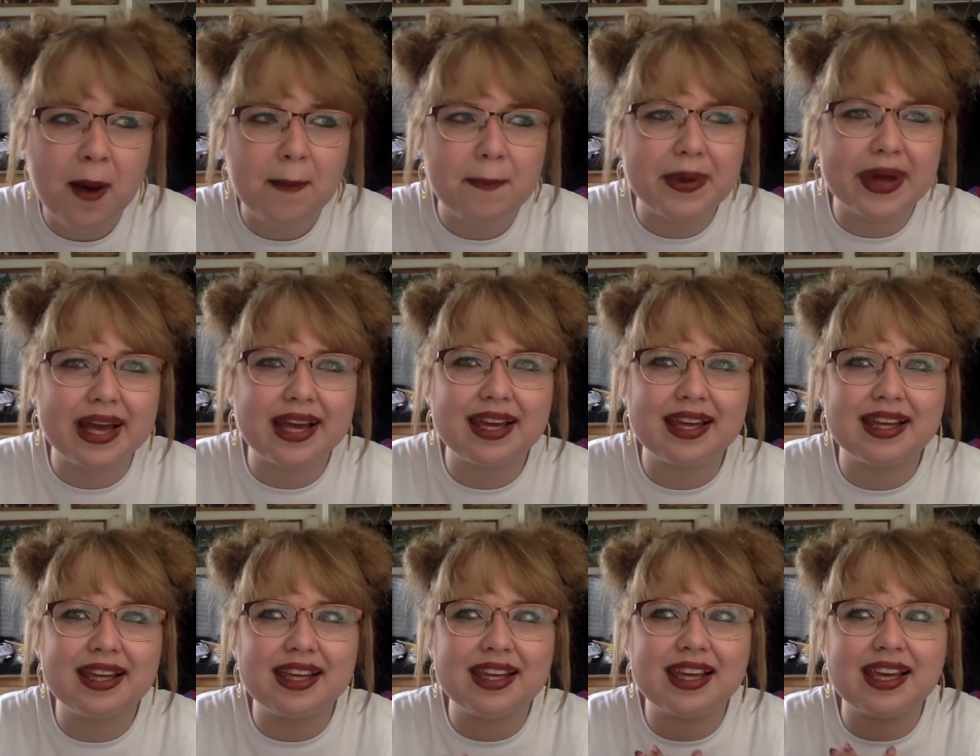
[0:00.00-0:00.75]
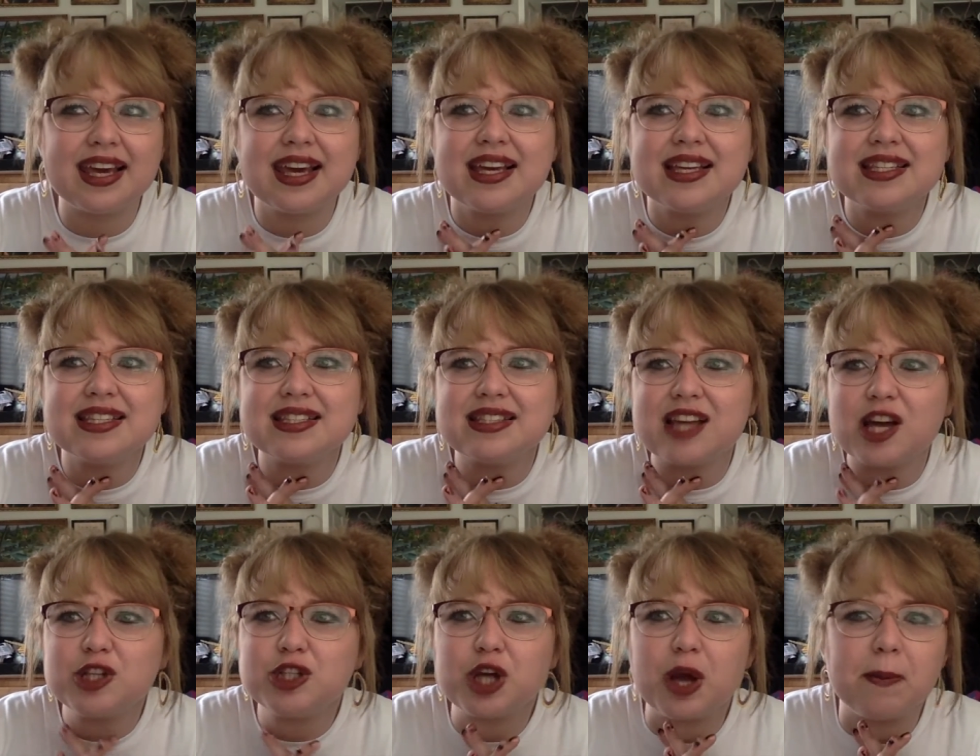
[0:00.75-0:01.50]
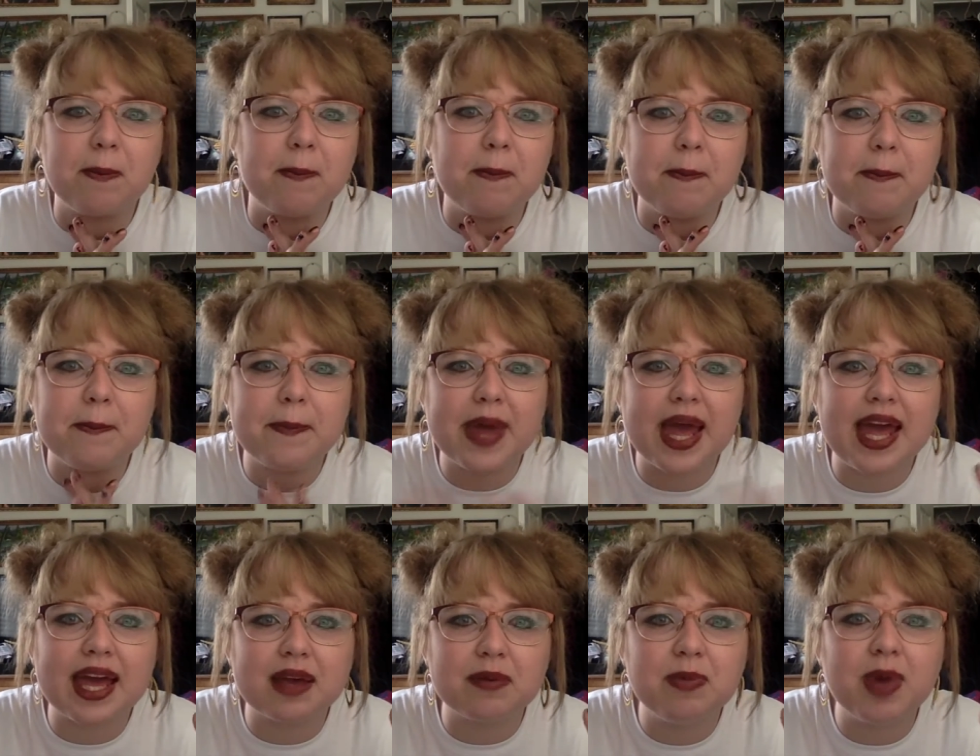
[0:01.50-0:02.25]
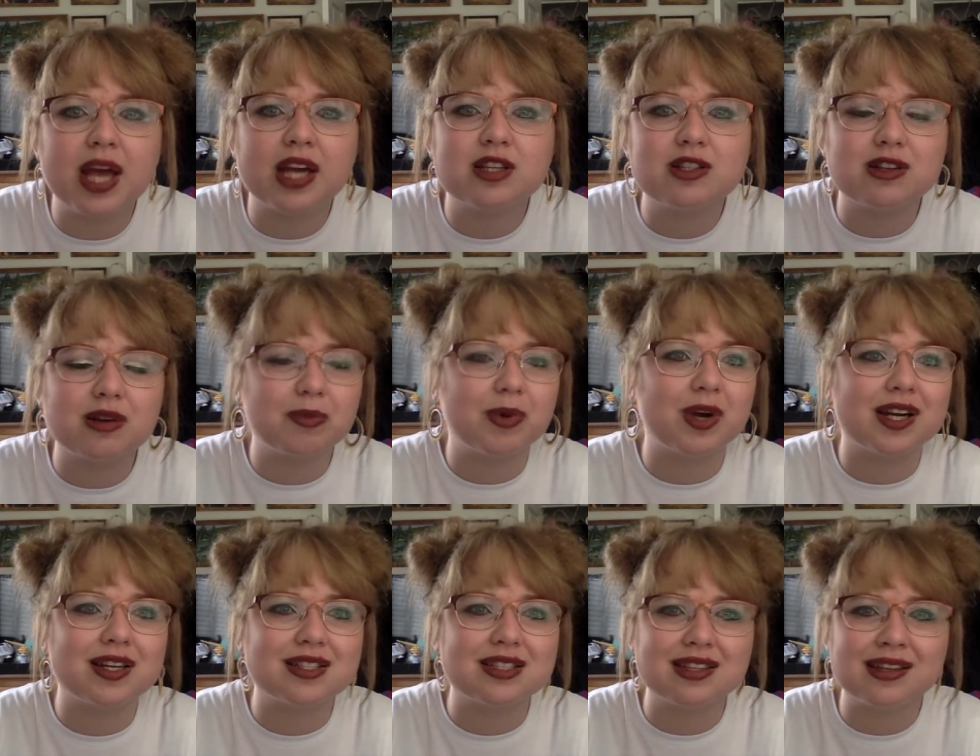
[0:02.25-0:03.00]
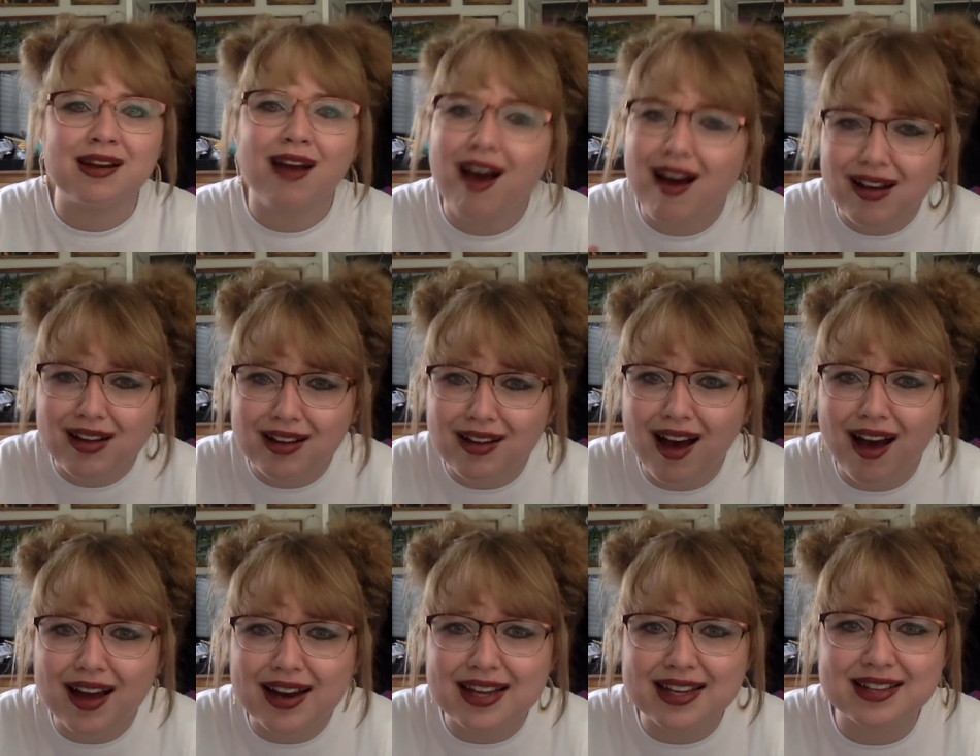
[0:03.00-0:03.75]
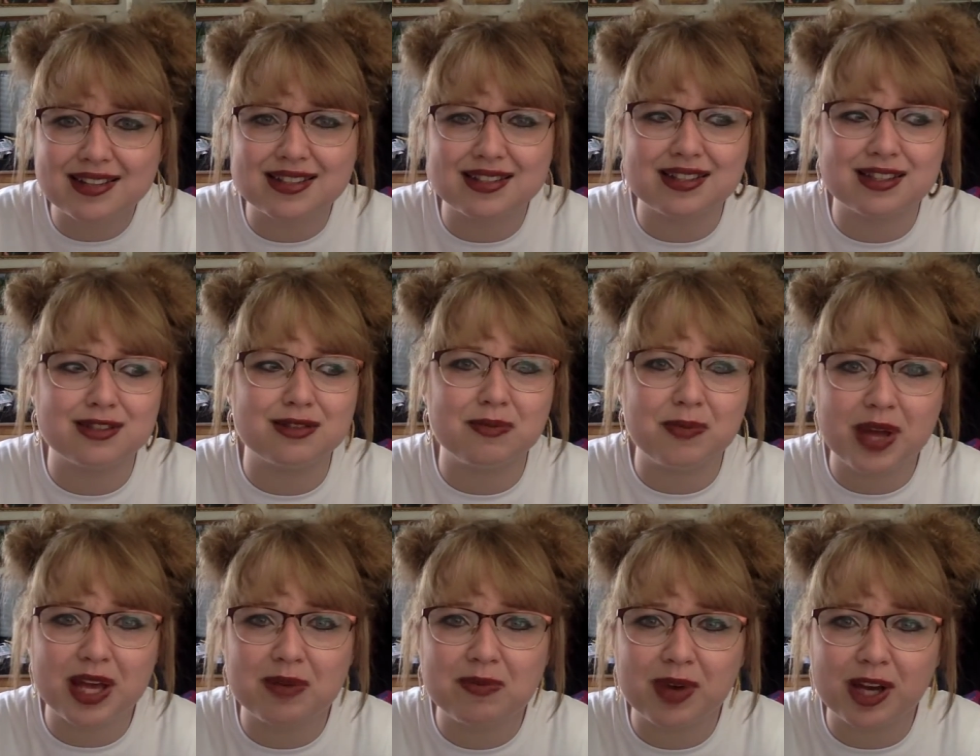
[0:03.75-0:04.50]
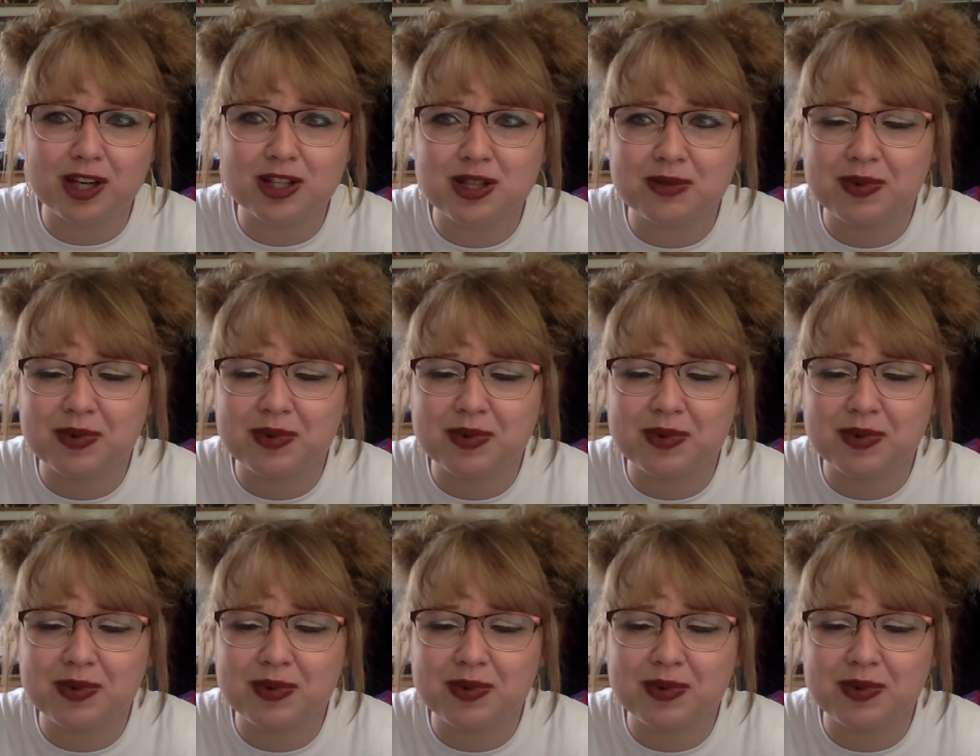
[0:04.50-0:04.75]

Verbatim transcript: But he is such a big picture person. All God is is a big picture